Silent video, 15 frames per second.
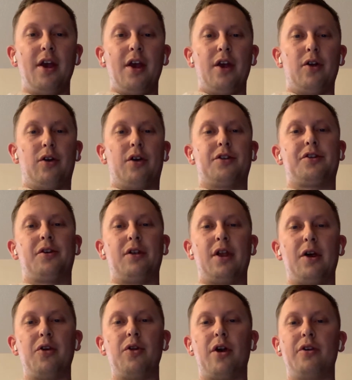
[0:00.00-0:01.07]
It'll also allow
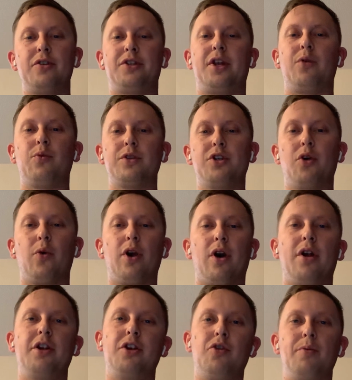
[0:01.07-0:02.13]
you to understand what's going
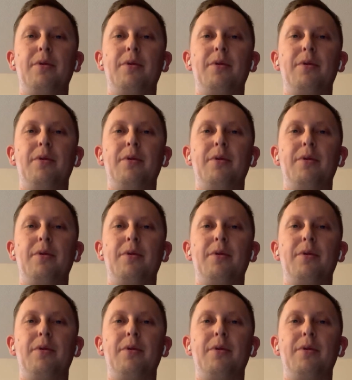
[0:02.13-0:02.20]
on in your